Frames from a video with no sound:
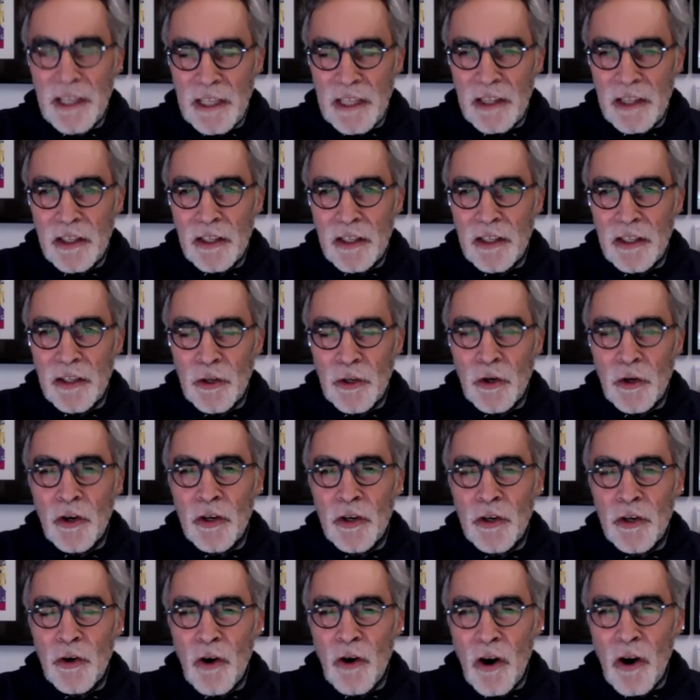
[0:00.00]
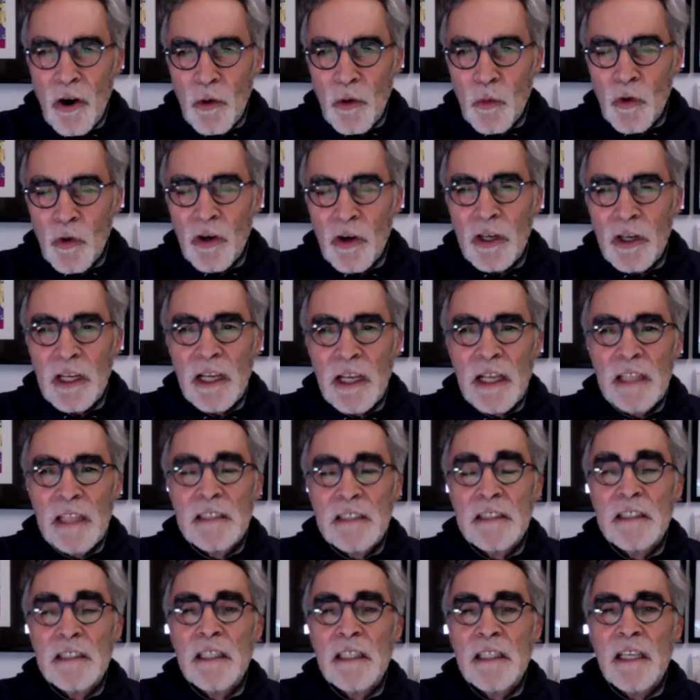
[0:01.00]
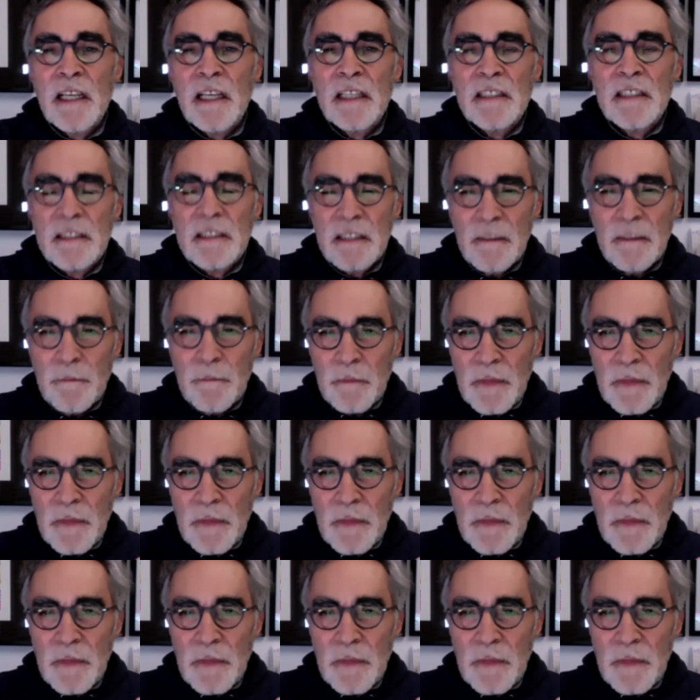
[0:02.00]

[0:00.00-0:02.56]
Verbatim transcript: in the your your artwork, it's it's